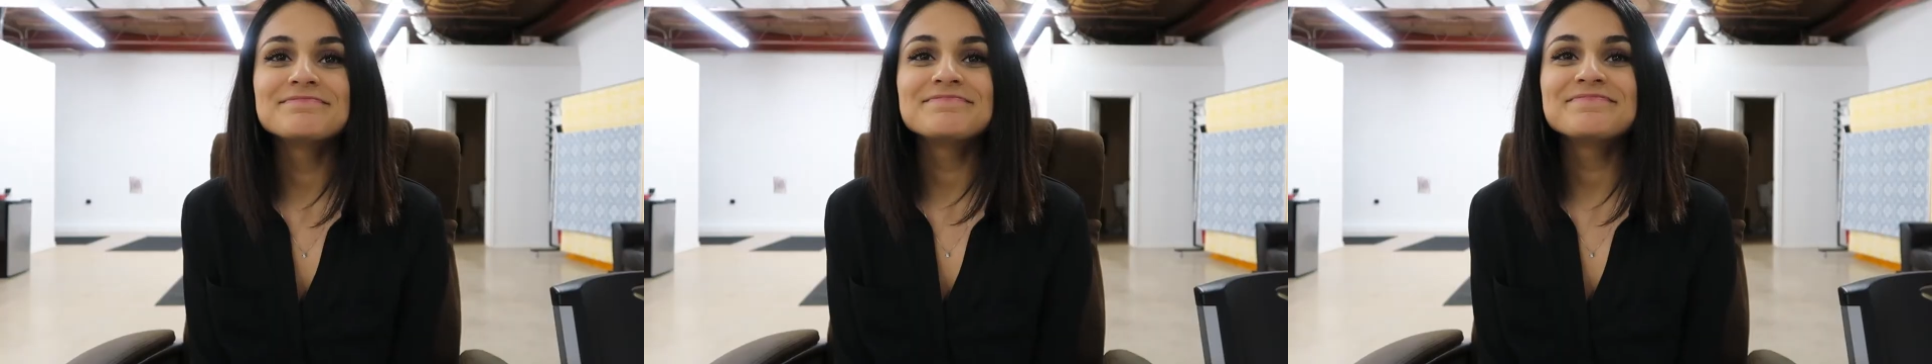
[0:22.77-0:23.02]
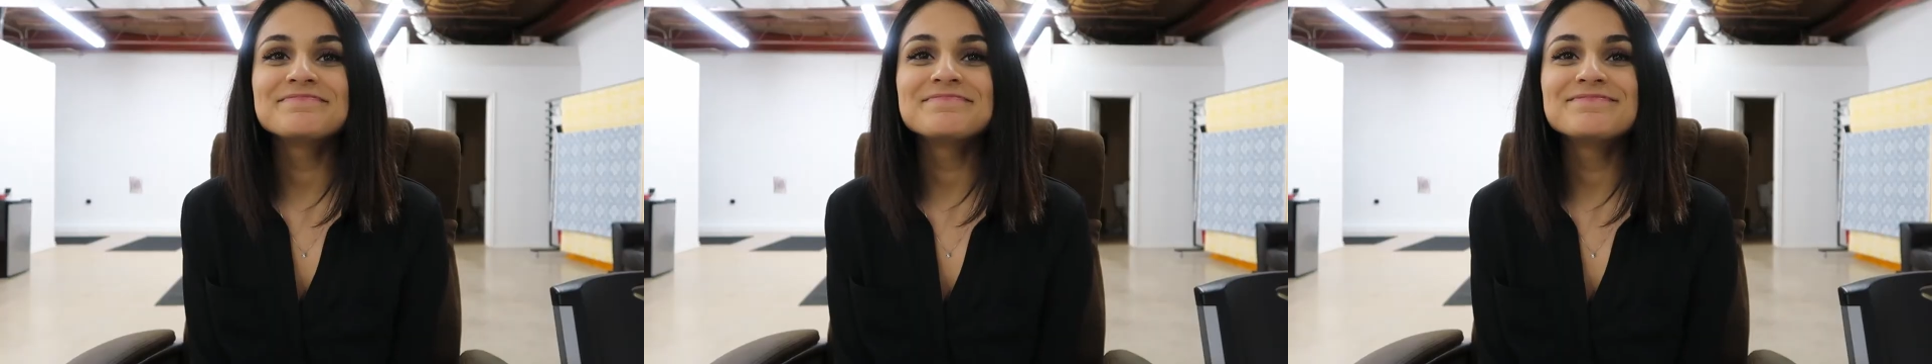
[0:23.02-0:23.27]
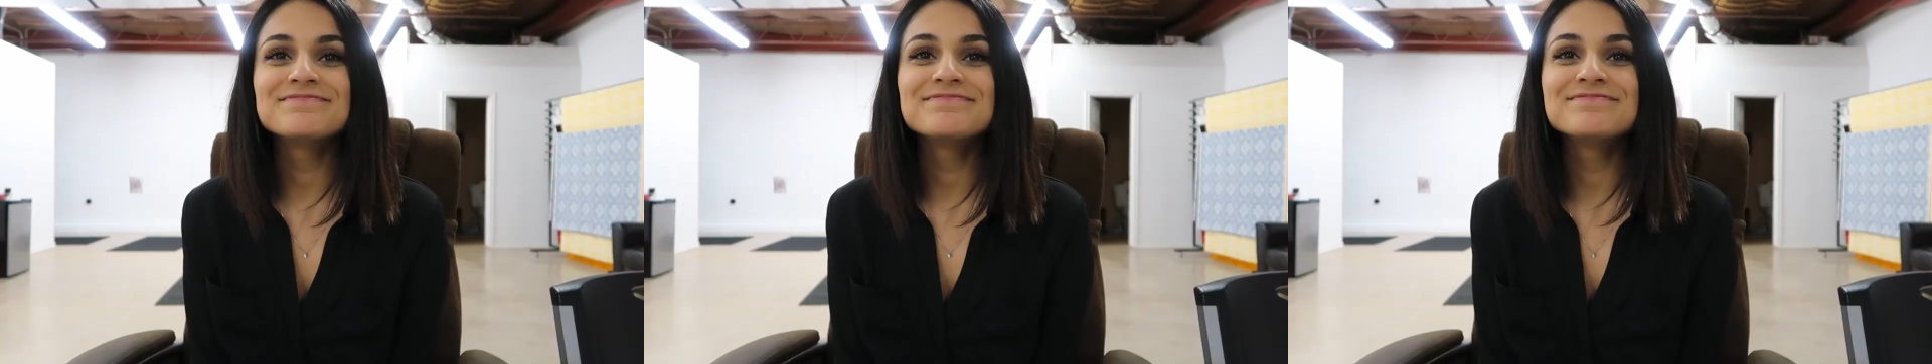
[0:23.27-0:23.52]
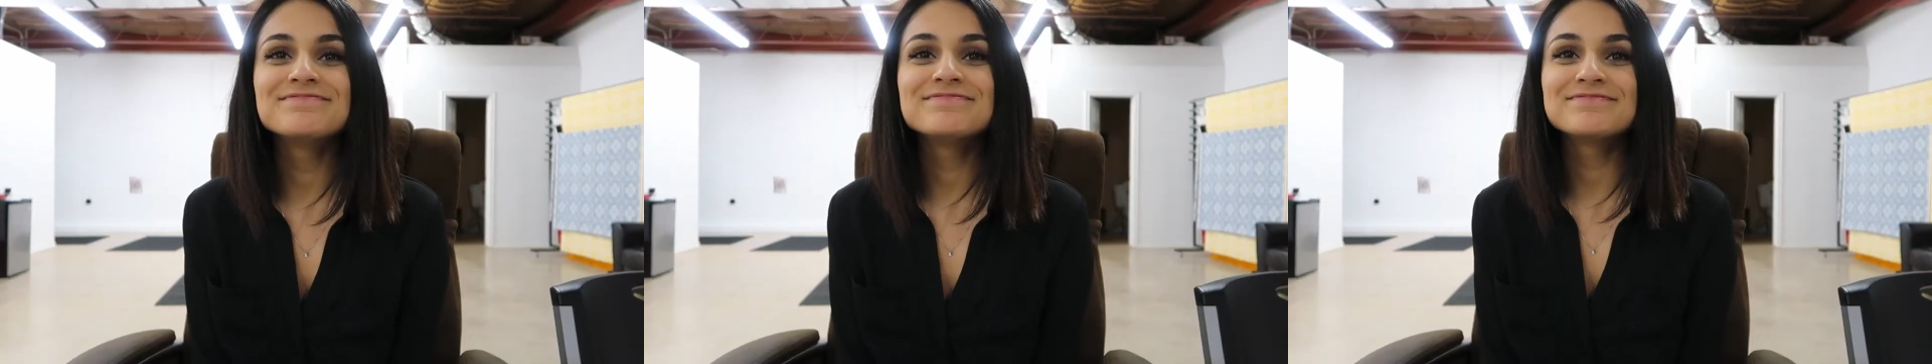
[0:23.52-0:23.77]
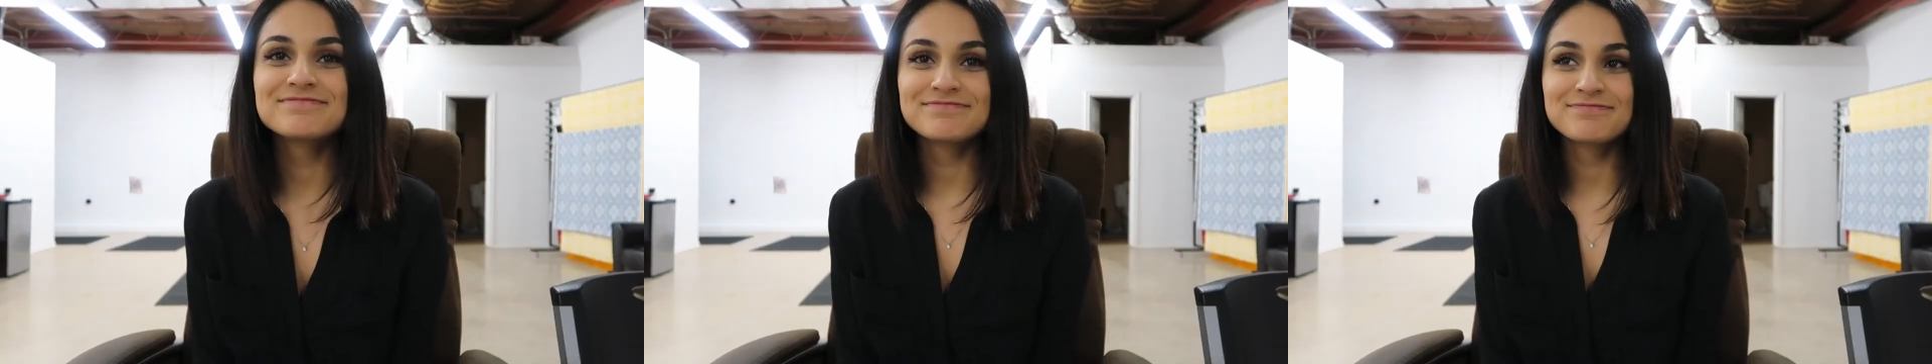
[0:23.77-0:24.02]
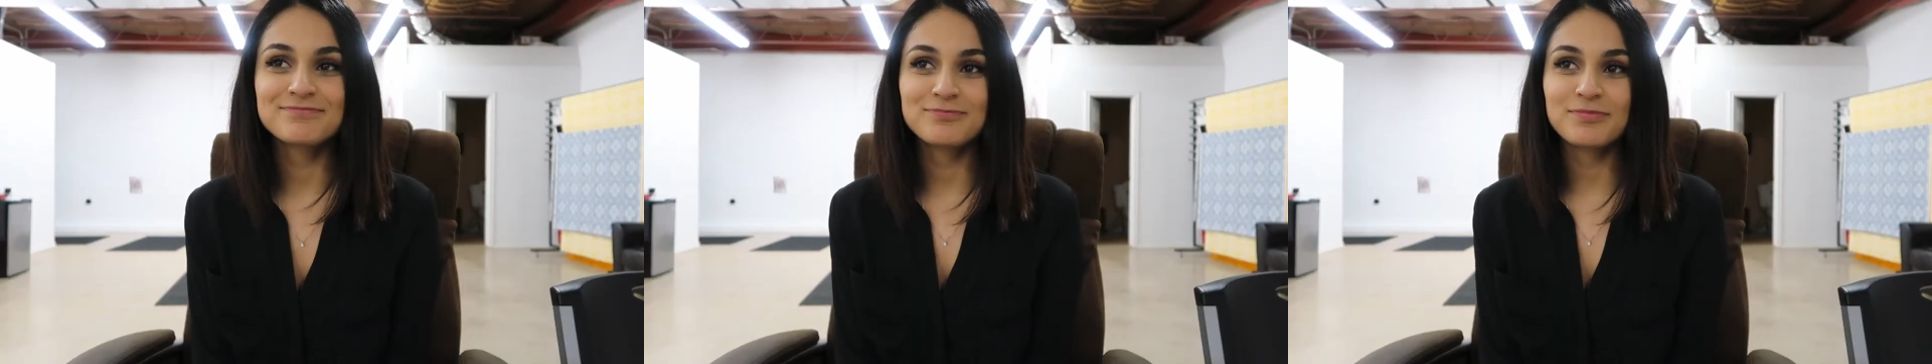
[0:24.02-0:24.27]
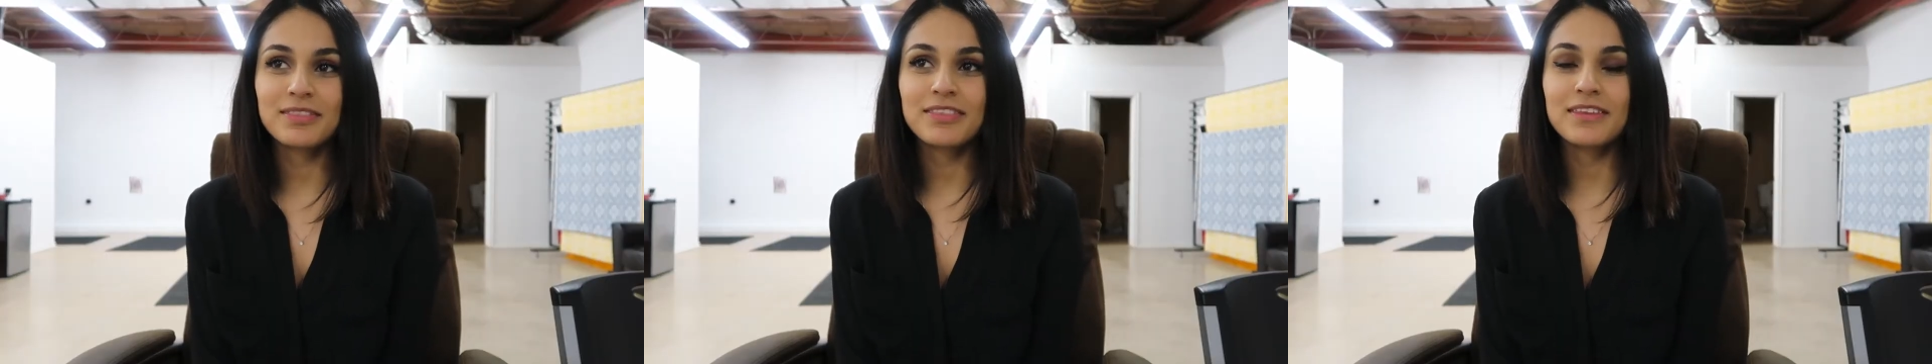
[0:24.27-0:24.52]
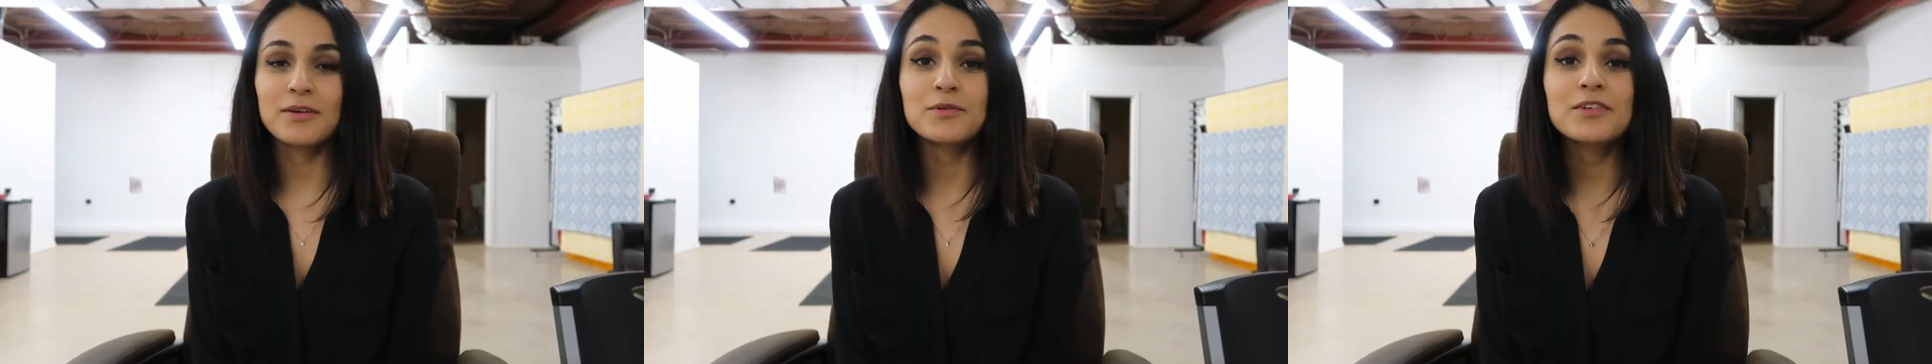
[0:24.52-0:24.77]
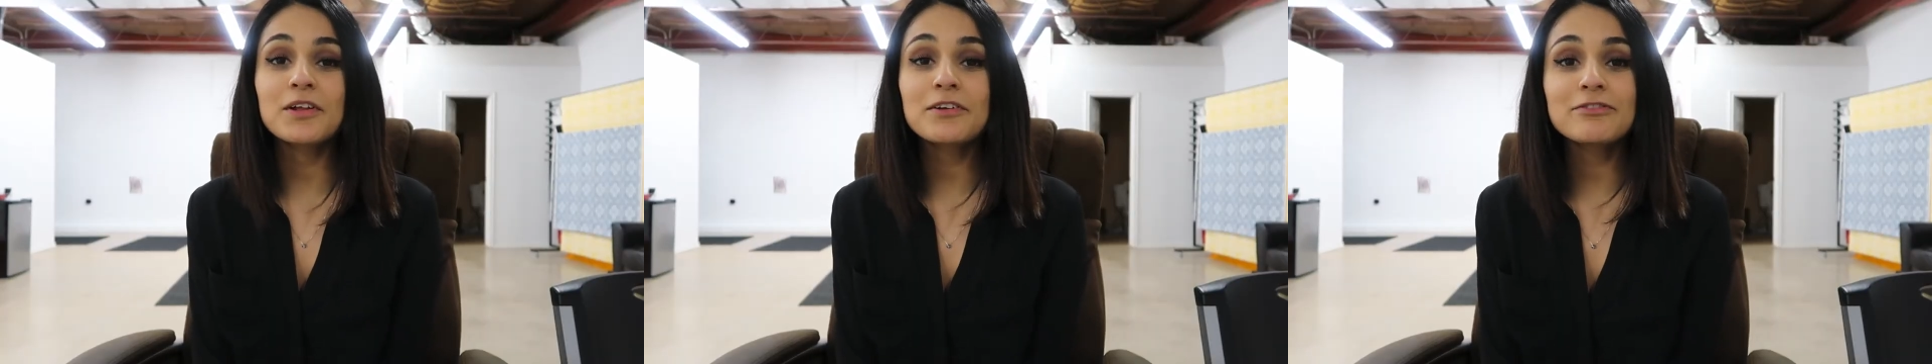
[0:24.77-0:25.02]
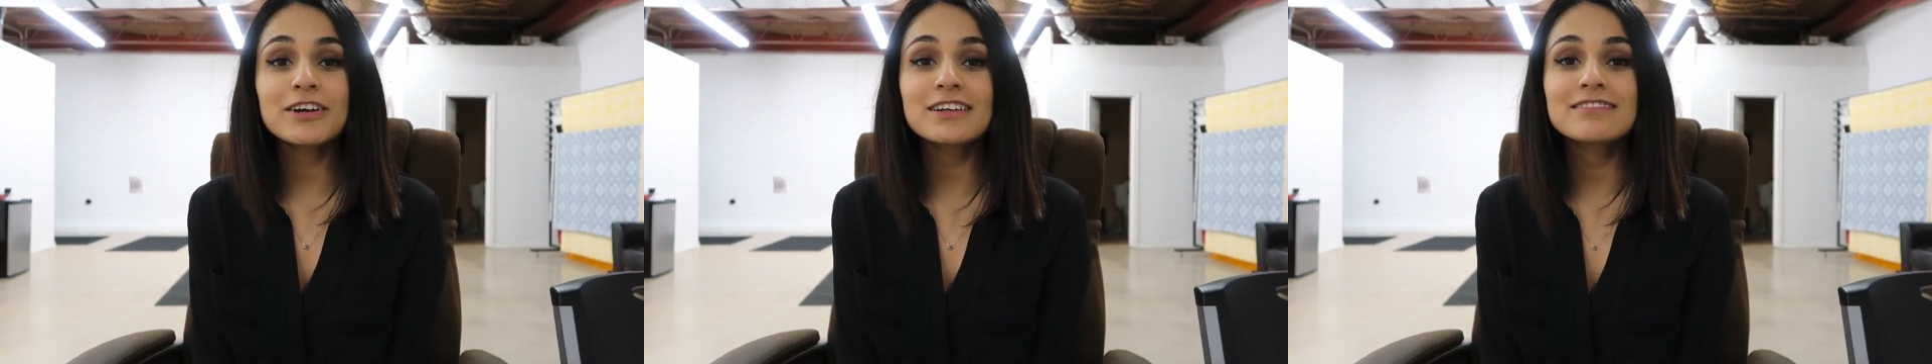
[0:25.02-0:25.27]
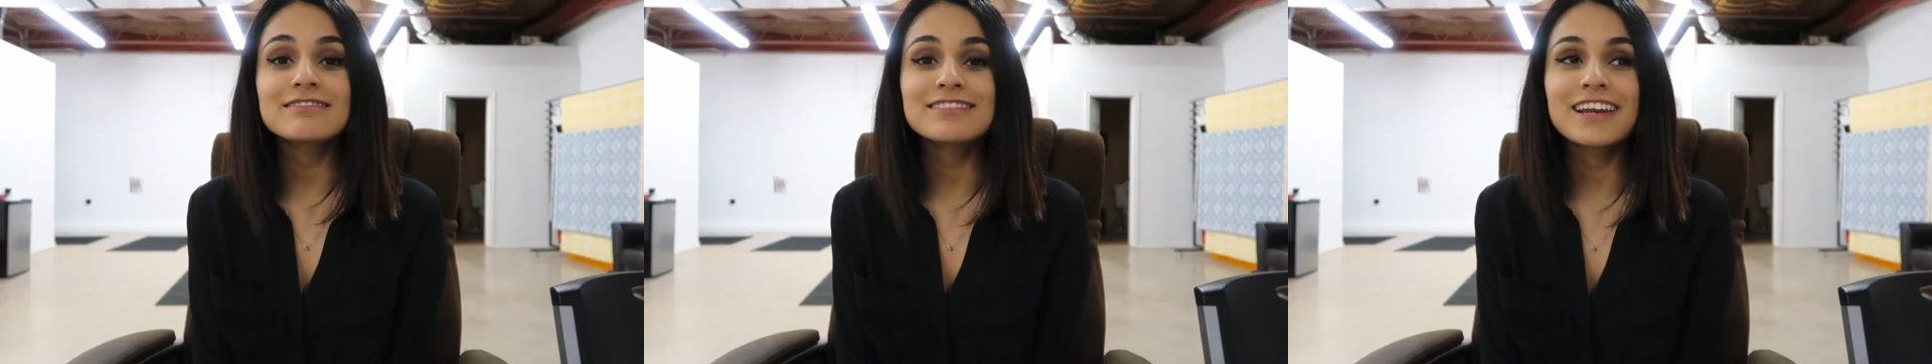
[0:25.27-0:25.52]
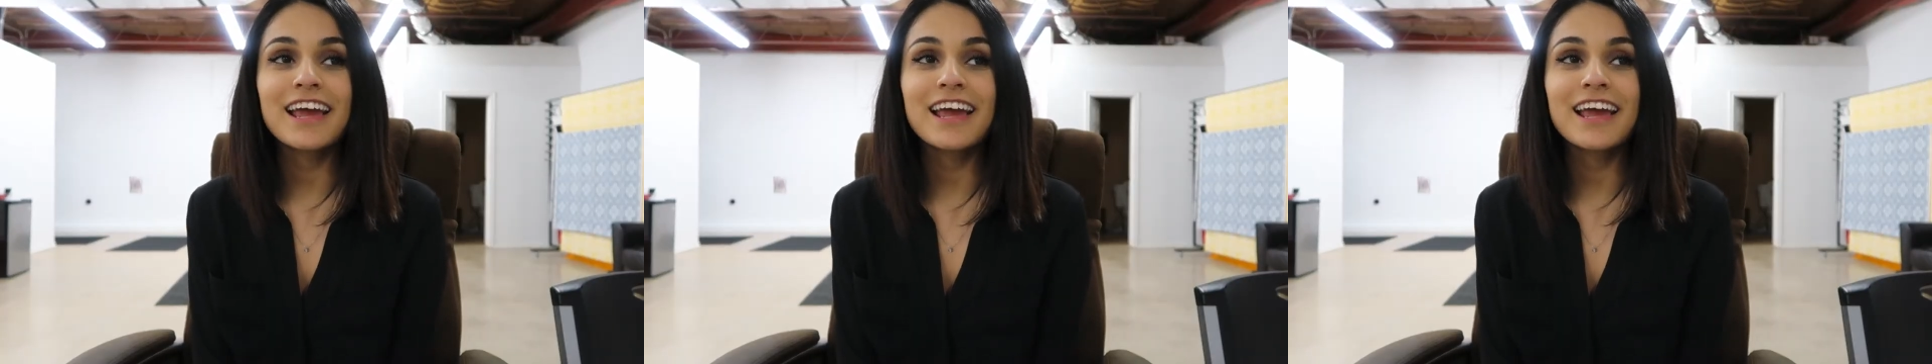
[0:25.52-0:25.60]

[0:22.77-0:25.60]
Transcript: So, uh, what'd you think? It was a lot of fun.